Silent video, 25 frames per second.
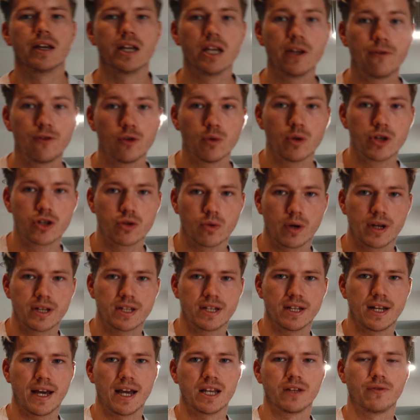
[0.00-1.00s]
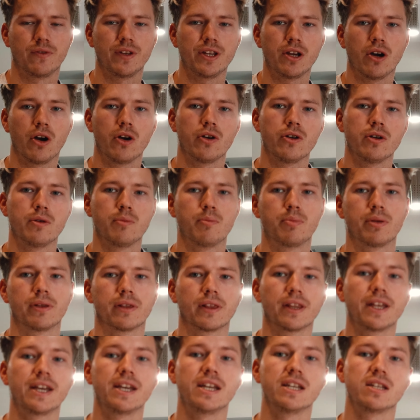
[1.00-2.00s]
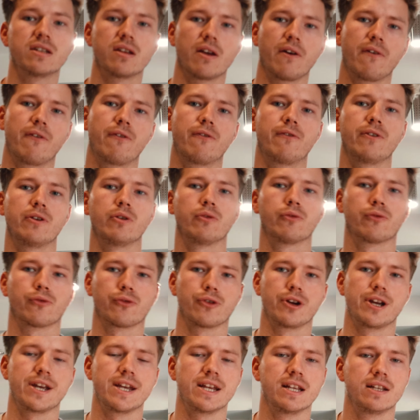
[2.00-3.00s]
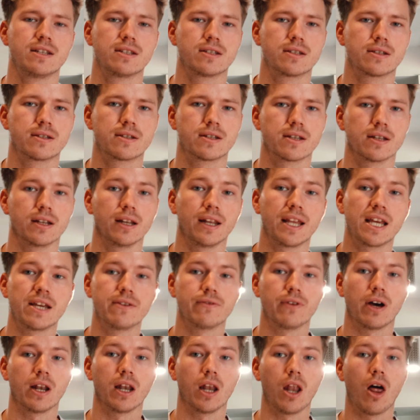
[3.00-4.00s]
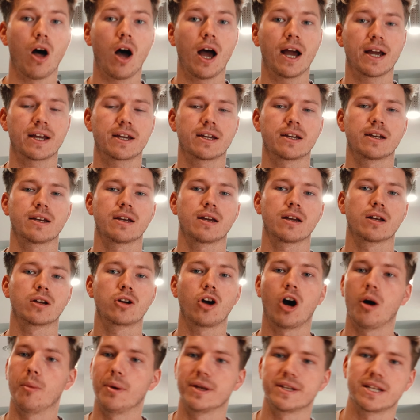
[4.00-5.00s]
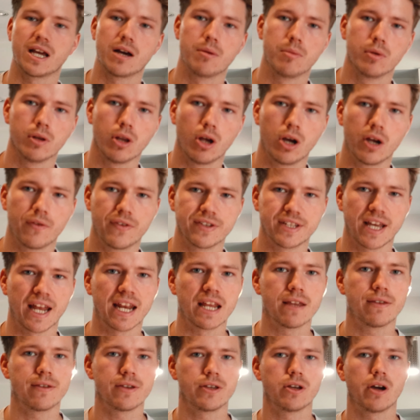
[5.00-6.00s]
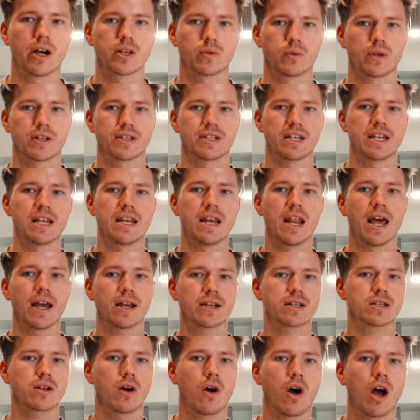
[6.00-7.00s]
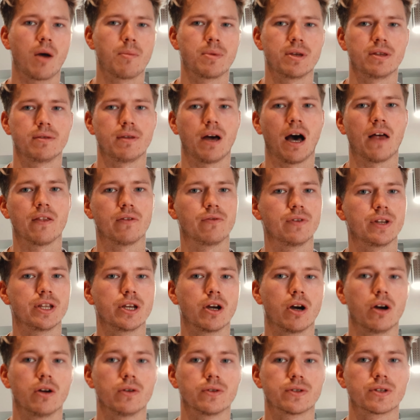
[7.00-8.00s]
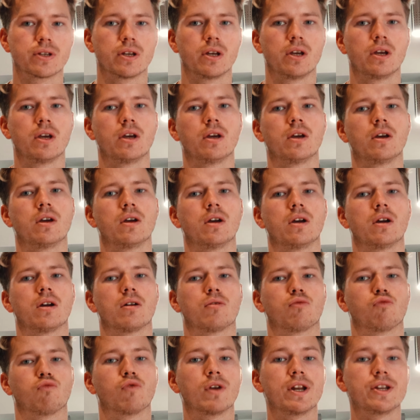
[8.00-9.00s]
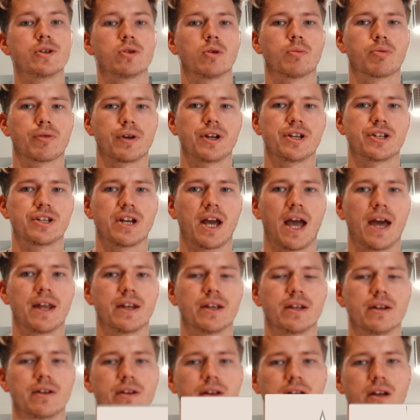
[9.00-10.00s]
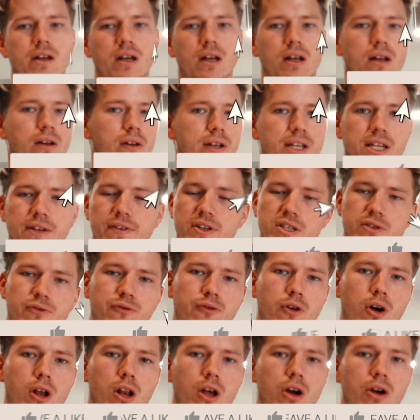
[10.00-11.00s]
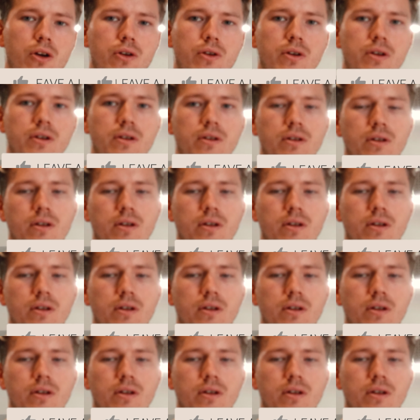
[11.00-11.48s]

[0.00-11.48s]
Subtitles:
If you enjoyed today's video, please feel free to leave a like, comment down below if there's anything you guys want to see next time in other videos. Really do appreciate it. Give us a follow,